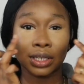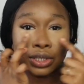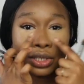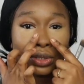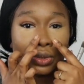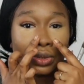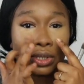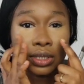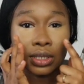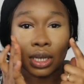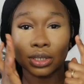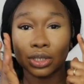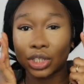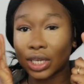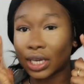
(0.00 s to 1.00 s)
She's also
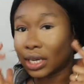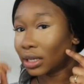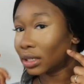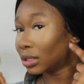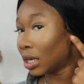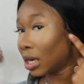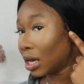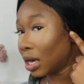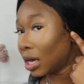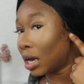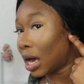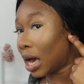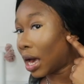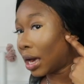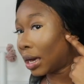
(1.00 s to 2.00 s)
done cheeks
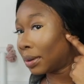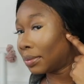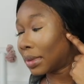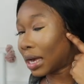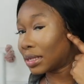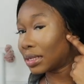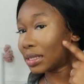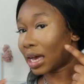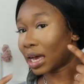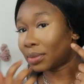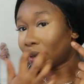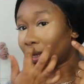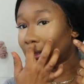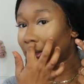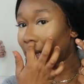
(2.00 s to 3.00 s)
and sideburns.